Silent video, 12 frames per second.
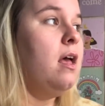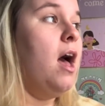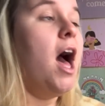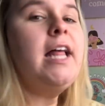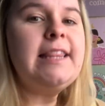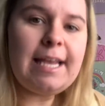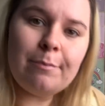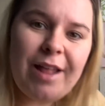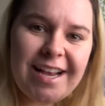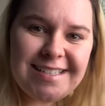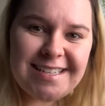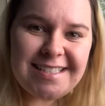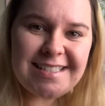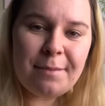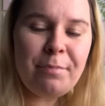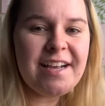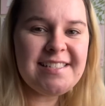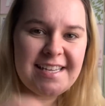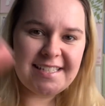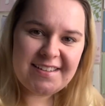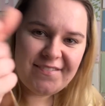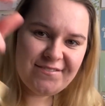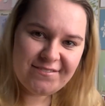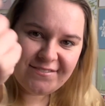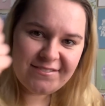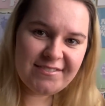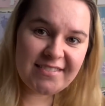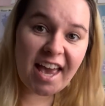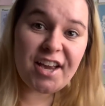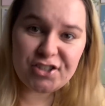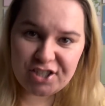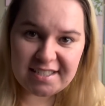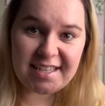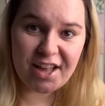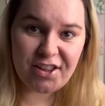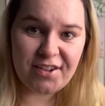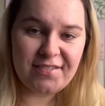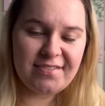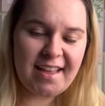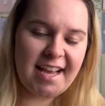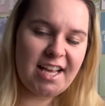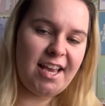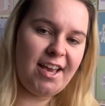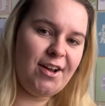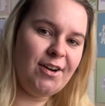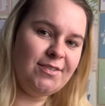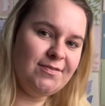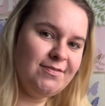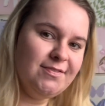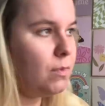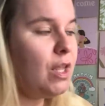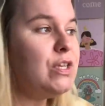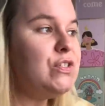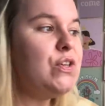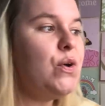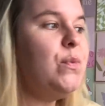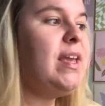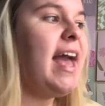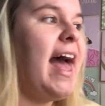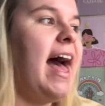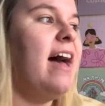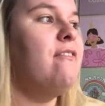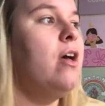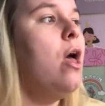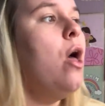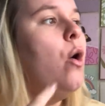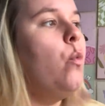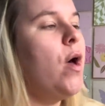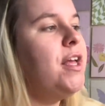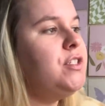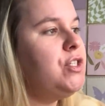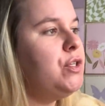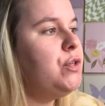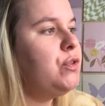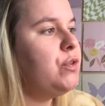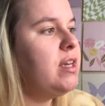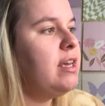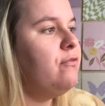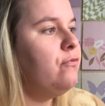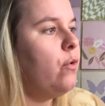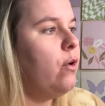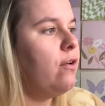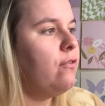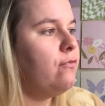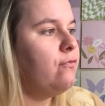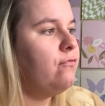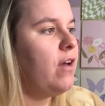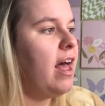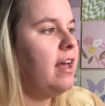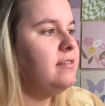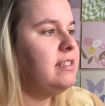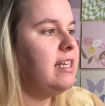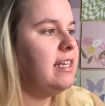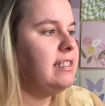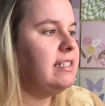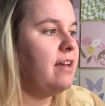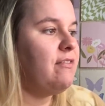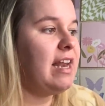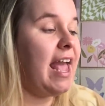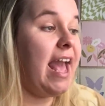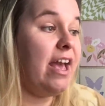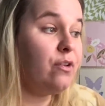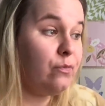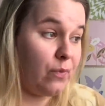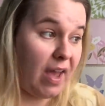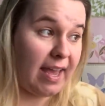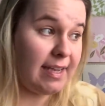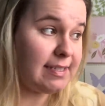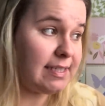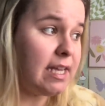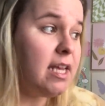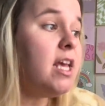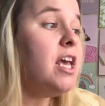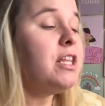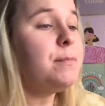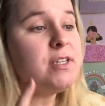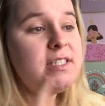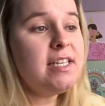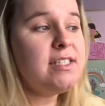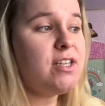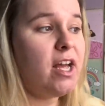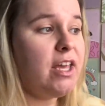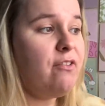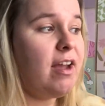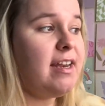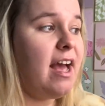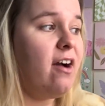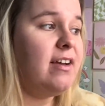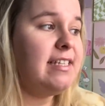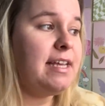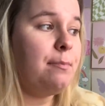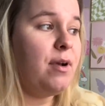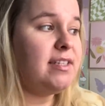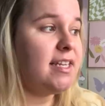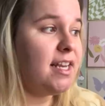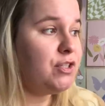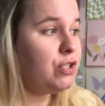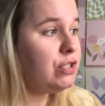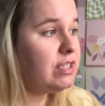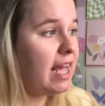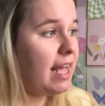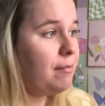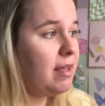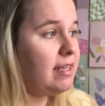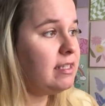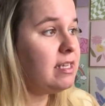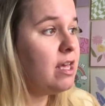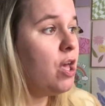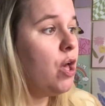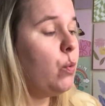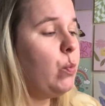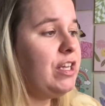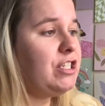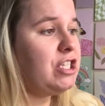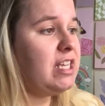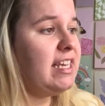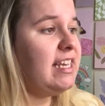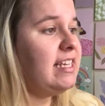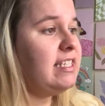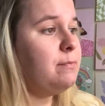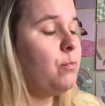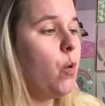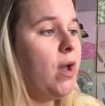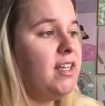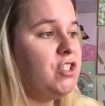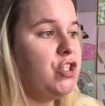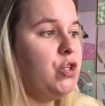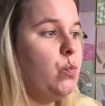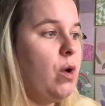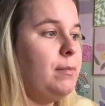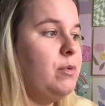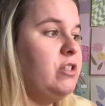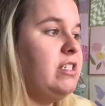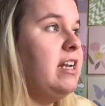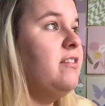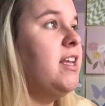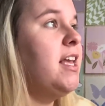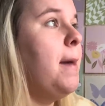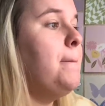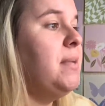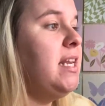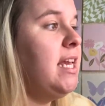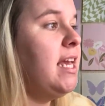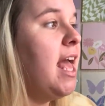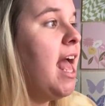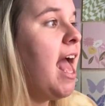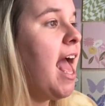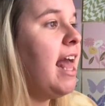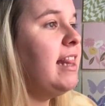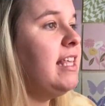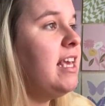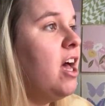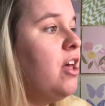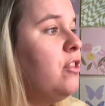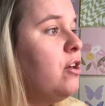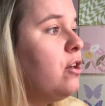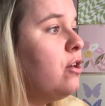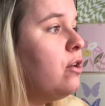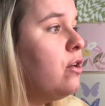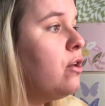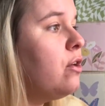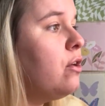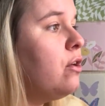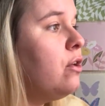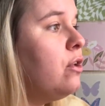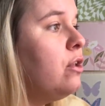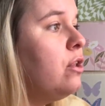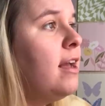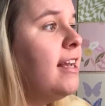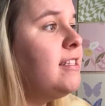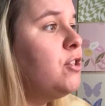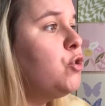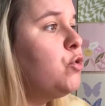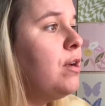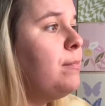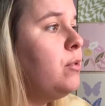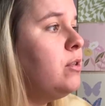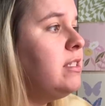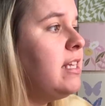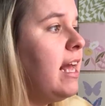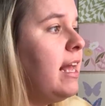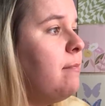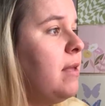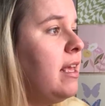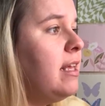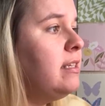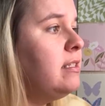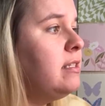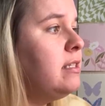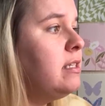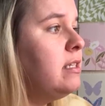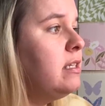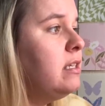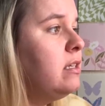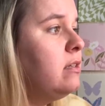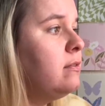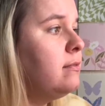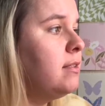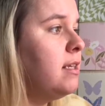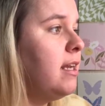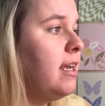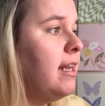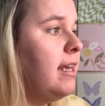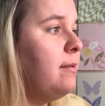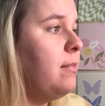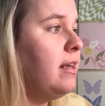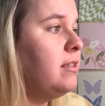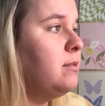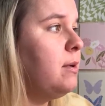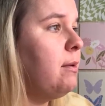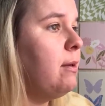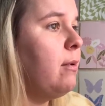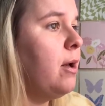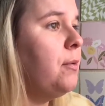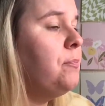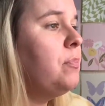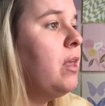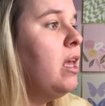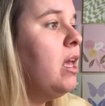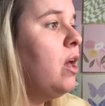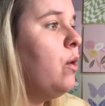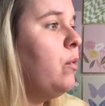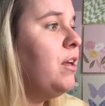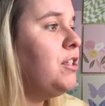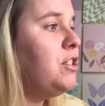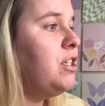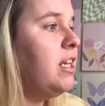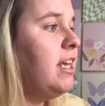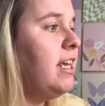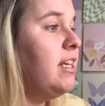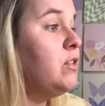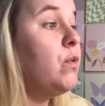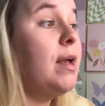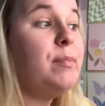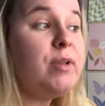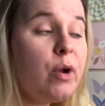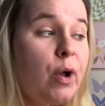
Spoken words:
Unlike Plexus, get your shit together. Thank you. So we have 1, 2, 3, 4, 5, 6, 7, 8 ranks. The person that's talking right now is at Presidential Diamond, which is 0.21% of the company. And the other girl is a Triple Diamond. Hold on, I gotta get back to where we were. Which is right below